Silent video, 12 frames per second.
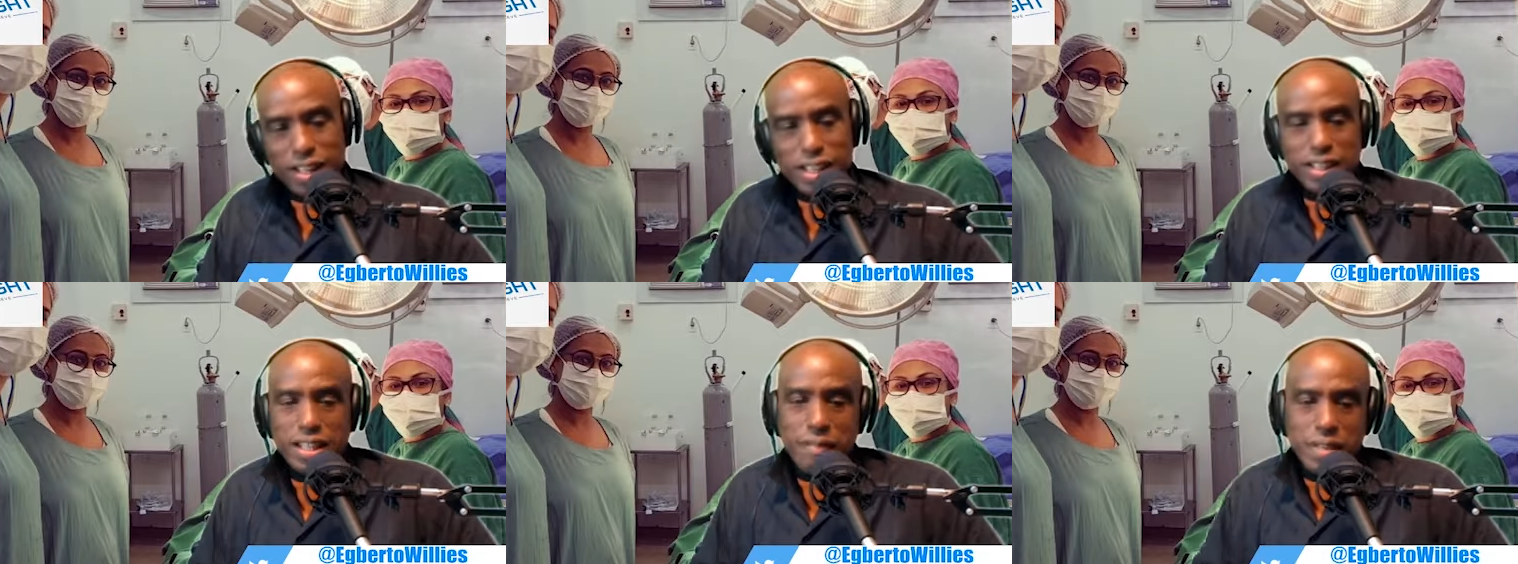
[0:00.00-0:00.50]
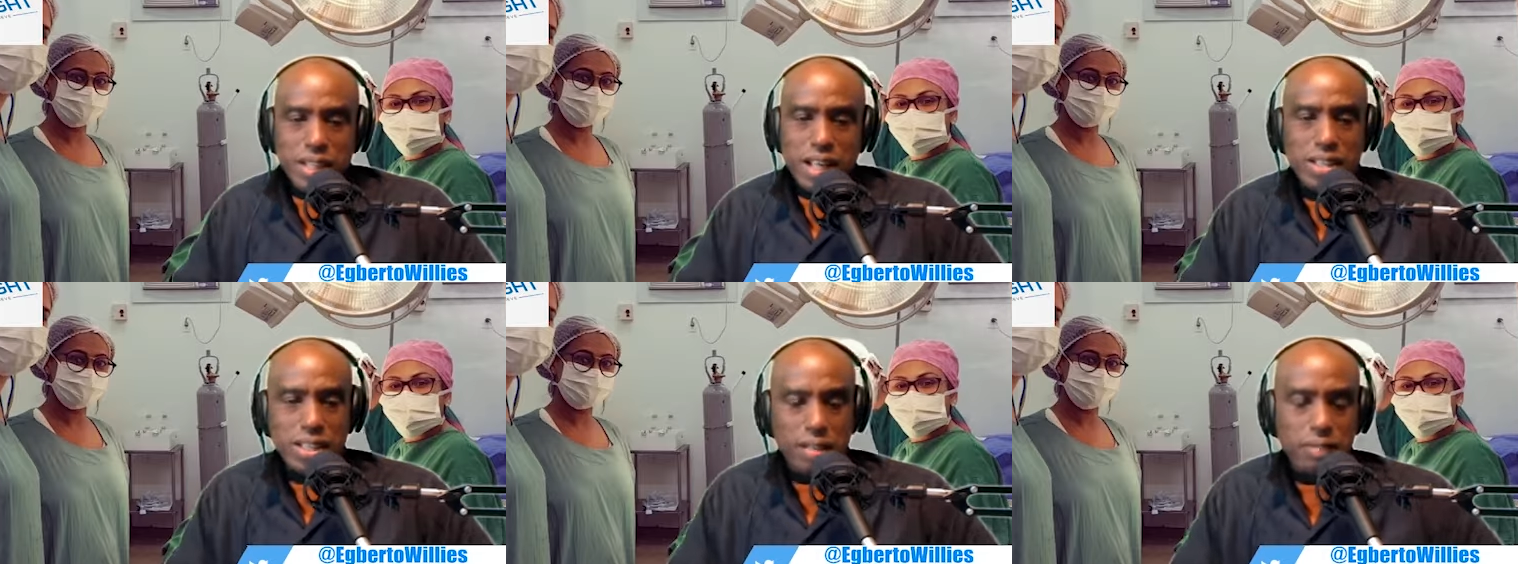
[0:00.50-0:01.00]
Speaker 1: Let me tell you
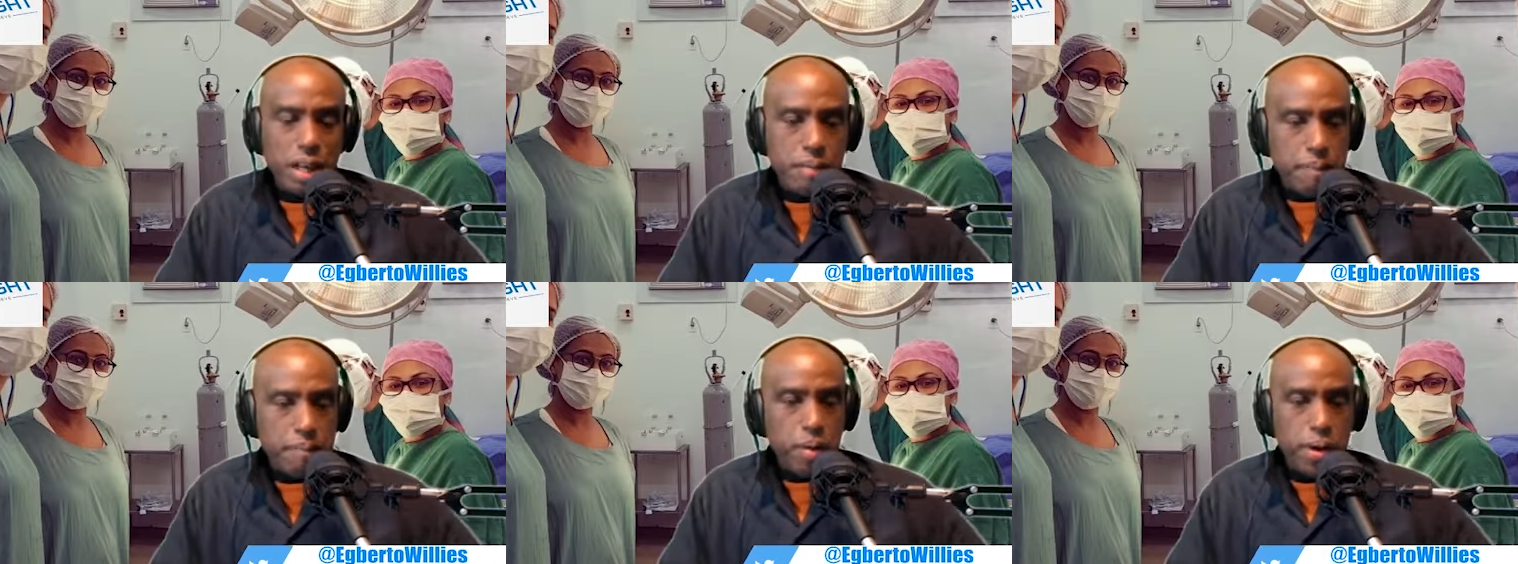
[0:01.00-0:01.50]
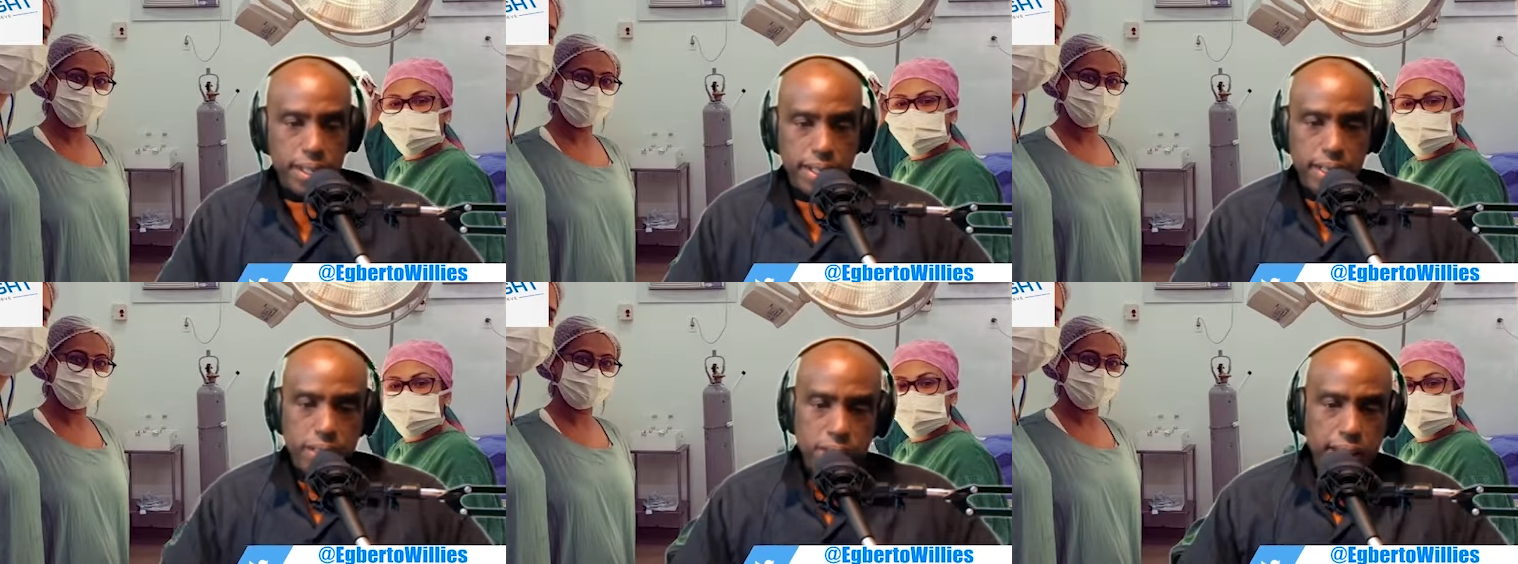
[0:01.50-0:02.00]
something about marketing,
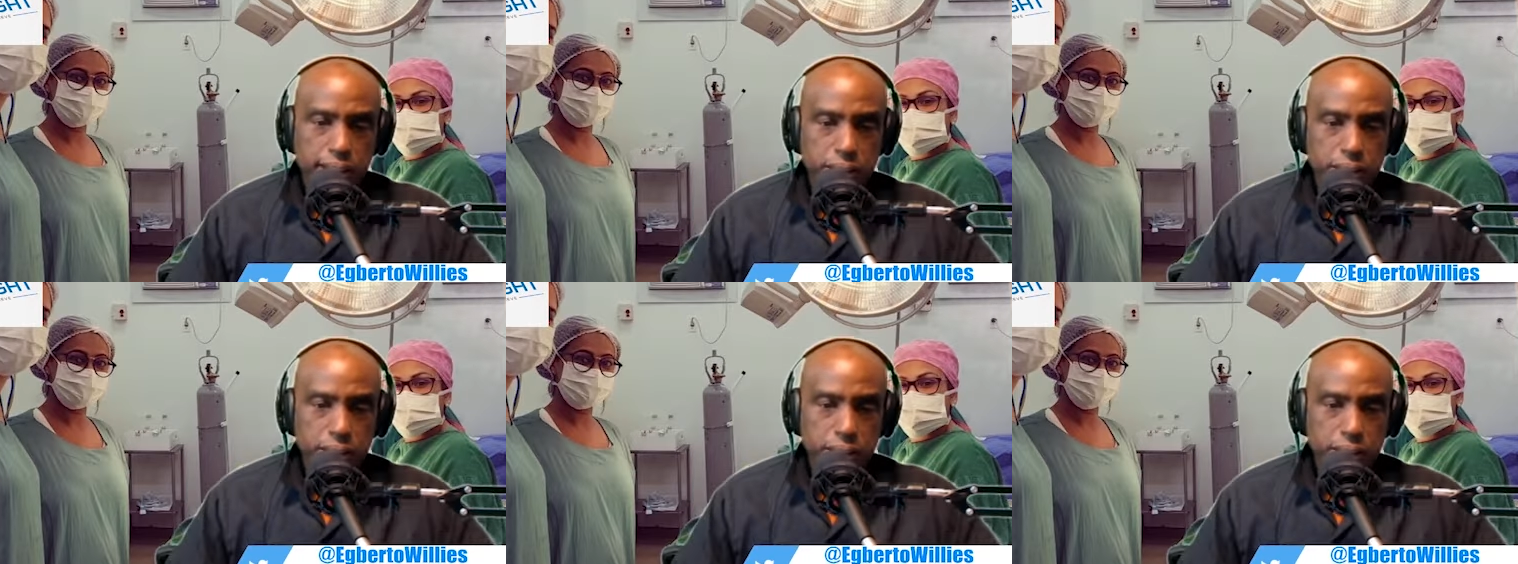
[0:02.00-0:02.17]
right?